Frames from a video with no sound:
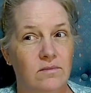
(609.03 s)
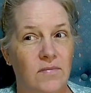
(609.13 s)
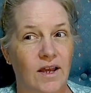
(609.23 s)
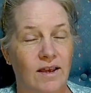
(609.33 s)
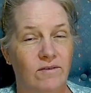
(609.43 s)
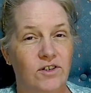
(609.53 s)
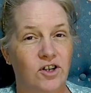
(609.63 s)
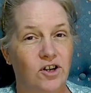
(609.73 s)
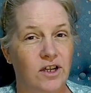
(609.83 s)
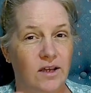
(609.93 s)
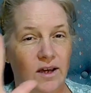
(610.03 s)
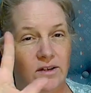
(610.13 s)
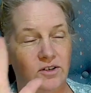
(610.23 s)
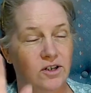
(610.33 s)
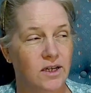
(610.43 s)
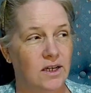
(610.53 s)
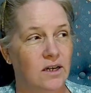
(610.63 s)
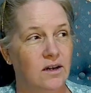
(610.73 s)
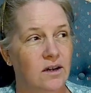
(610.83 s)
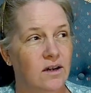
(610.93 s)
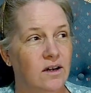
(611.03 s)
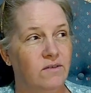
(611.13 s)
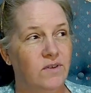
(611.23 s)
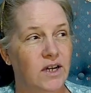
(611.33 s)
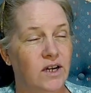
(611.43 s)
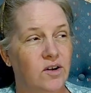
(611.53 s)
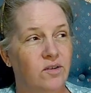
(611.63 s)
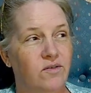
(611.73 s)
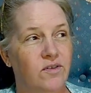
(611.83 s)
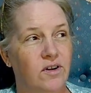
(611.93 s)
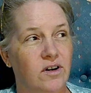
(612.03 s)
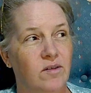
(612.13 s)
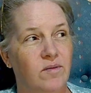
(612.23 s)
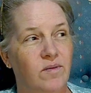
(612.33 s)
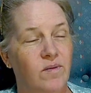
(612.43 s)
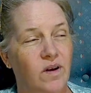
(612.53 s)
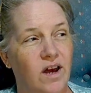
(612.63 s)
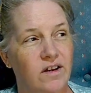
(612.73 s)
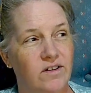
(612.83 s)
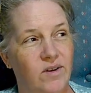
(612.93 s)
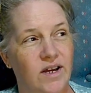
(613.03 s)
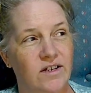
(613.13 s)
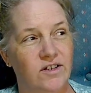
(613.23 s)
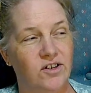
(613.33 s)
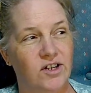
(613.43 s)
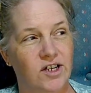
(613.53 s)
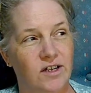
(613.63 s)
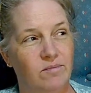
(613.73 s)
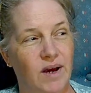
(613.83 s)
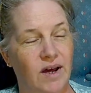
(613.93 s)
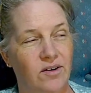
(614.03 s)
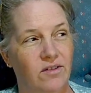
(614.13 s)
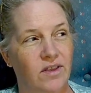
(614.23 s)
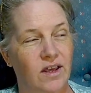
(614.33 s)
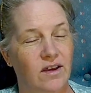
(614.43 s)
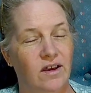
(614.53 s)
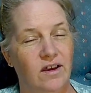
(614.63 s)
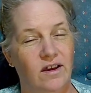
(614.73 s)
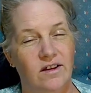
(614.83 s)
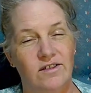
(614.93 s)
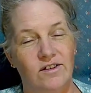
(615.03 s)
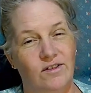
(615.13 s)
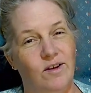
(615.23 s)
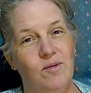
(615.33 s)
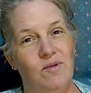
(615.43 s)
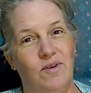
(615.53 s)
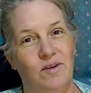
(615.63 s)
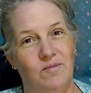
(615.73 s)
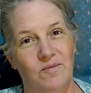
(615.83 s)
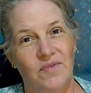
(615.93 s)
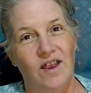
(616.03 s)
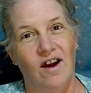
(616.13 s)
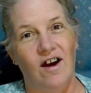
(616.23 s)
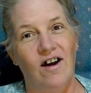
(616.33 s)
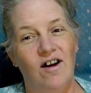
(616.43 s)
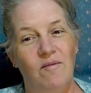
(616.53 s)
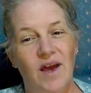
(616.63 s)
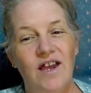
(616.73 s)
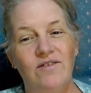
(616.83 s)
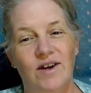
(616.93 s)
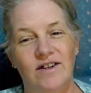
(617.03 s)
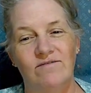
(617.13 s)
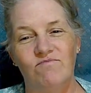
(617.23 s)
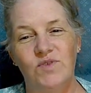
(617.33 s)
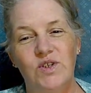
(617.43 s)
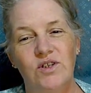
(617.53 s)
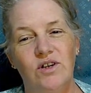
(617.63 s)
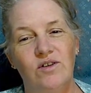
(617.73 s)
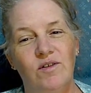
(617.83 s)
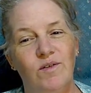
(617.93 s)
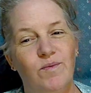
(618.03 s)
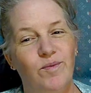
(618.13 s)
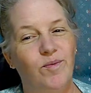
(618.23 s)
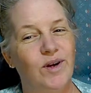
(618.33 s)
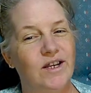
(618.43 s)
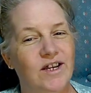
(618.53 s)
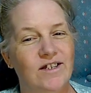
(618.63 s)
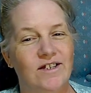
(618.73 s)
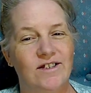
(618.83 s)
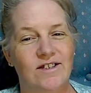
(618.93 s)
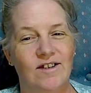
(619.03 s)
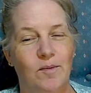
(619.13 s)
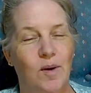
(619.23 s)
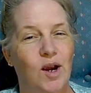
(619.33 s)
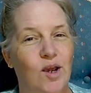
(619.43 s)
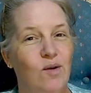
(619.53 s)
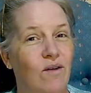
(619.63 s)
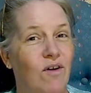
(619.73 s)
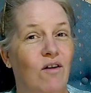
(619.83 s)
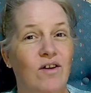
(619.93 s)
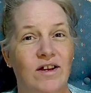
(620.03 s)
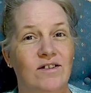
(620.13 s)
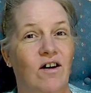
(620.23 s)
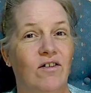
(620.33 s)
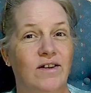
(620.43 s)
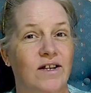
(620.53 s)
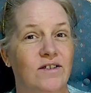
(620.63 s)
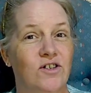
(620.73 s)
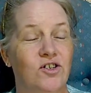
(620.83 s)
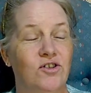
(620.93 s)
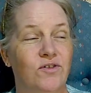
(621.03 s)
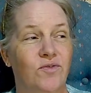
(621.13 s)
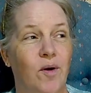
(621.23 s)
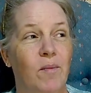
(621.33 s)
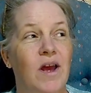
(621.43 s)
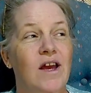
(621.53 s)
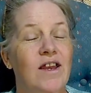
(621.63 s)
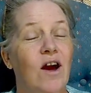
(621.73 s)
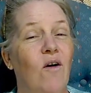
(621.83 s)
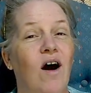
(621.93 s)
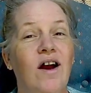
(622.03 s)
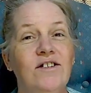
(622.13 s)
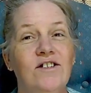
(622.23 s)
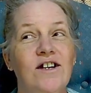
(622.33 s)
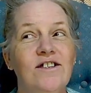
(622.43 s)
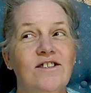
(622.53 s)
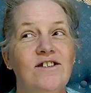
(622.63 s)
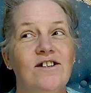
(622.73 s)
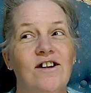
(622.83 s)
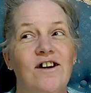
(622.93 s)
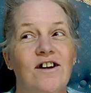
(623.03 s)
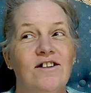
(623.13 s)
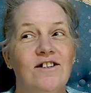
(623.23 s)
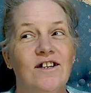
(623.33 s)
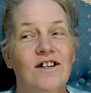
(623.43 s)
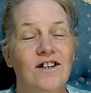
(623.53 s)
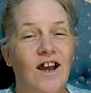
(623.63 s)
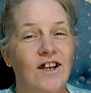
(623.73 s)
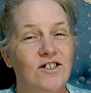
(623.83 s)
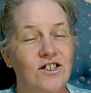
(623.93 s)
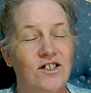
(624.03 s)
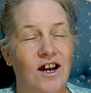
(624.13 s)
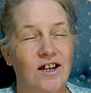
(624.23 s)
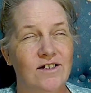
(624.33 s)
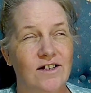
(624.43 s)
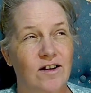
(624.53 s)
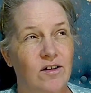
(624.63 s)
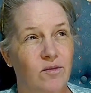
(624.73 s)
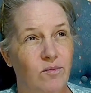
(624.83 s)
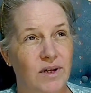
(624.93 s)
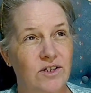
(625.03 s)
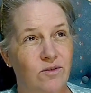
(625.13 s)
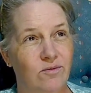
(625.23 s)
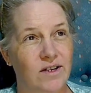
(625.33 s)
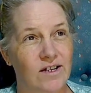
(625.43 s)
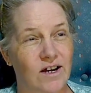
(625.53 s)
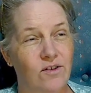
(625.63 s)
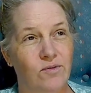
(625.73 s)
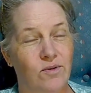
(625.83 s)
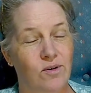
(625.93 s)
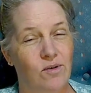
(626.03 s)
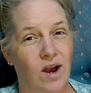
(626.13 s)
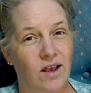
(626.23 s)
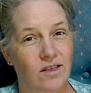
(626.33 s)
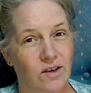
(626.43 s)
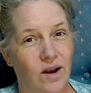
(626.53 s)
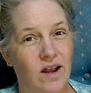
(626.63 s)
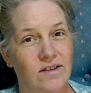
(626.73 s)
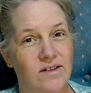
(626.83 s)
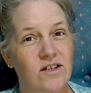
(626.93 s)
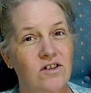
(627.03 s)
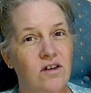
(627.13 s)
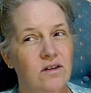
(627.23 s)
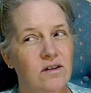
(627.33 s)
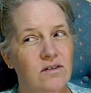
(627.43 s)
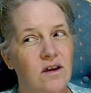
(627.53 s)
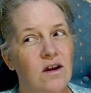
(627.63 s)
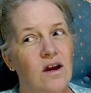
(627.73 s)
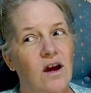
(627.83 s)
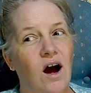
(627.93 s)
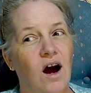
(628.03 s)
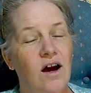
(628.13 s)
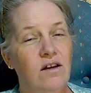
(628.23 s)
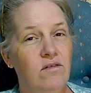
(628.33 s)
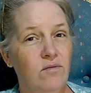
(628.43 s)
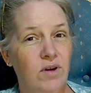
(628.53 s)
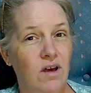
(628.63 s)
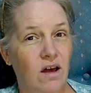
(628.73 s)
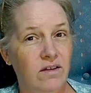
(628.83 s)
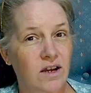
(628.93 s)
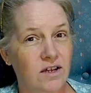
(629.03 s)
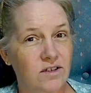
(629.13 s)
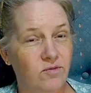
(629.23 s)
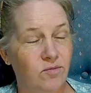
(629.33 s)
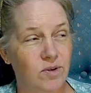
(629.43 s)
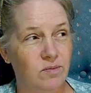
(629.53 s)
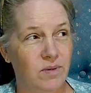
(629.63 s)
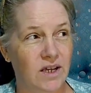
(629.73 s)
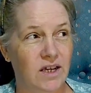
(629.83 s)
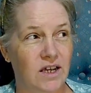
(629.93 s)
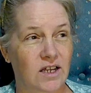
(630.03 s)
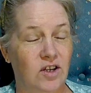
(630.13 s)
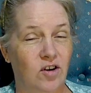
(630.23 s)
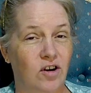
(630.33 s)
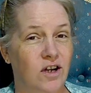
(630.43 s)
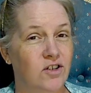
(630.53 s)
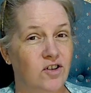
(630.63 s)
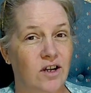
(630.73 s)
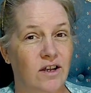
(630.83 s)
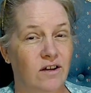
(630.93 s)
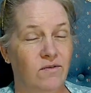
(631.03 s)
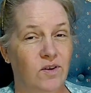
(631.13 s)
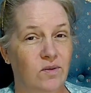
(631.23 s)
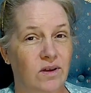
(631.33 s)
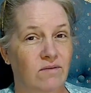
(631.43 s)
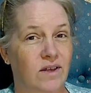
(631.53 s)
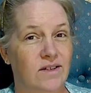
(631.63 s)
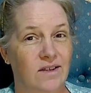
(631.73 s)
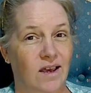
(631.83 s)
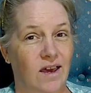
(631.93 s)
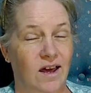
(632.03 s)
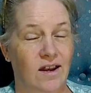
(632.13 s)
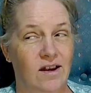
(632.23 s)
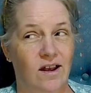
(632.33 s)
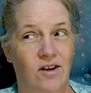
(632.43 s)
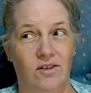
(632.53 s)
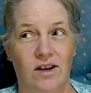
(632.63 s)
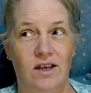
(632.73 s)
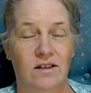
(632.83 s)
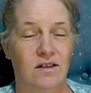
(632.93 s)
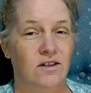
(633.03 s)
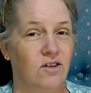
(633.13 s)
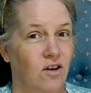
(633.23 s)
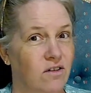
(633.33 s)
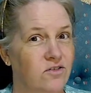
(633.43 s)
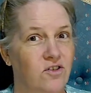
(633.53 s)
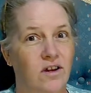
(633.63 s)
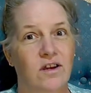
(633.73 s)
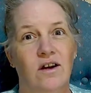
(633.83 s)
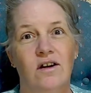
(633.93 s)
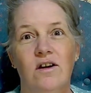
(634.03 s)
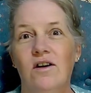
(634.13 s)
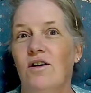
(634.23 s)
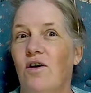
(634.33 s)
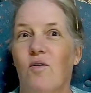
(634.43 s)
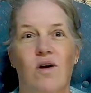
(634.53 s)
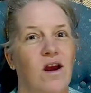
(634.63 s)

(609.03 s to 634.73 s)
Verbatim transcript: a turkey, hand turkey video for how to do a hand turkey pattern thing. So that'll be fun. Um, anyway, so when you get to December, you have all kinds of holidays to choose from. Now, I just did, I just kind of did a mental rundown through the United States holidays. I don't know what holidays would be in your country if you live like, say, Canada or England or Australia or